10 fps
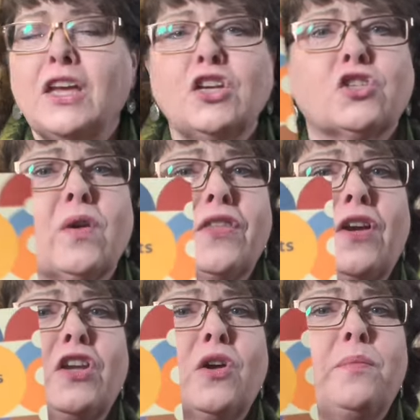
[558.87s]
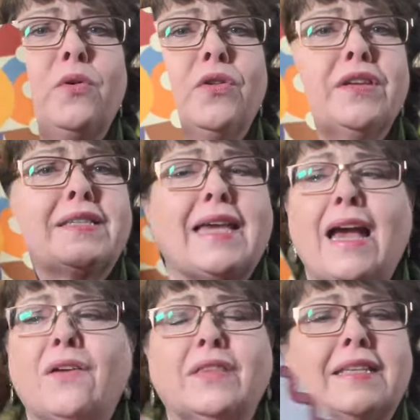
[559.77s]
So I thought, you know, pull this
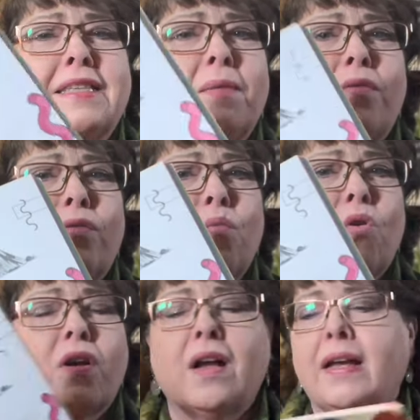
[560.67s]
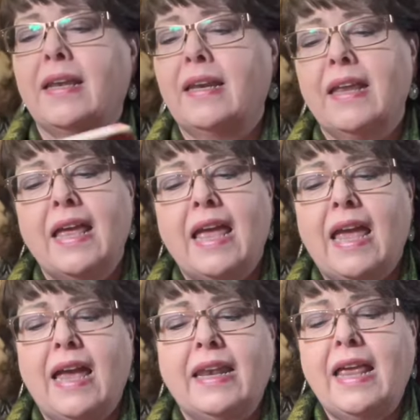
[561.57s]
out, let some of them work on it
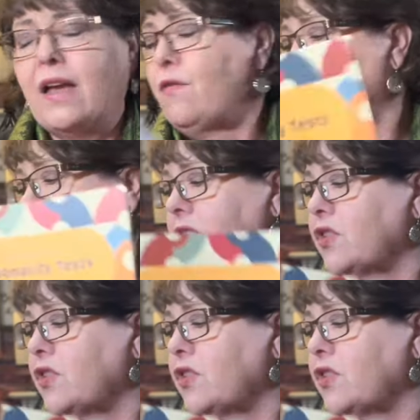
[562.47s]
and have fun.